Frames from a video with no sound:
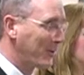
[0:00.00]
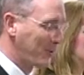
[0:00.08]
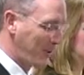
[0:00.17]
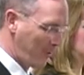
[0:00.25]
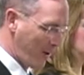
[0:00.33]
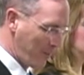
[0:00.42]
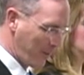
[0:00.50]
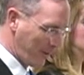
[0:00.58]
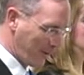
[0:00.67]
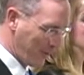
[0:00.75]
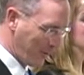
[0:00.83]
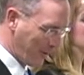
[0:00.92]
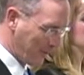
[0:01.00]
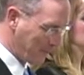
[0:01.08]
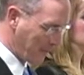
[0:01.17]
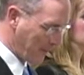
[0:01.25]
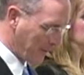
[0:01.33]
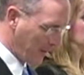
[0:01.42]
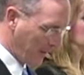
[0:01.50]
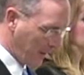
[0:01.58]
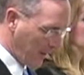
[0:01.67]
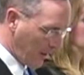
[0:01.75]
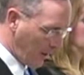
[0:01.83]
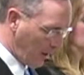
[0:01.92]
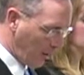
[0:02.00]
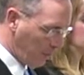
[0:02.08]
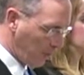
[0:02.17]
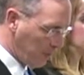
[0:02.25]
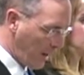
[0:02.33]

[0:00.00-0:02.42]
I saw Robert here earlier. From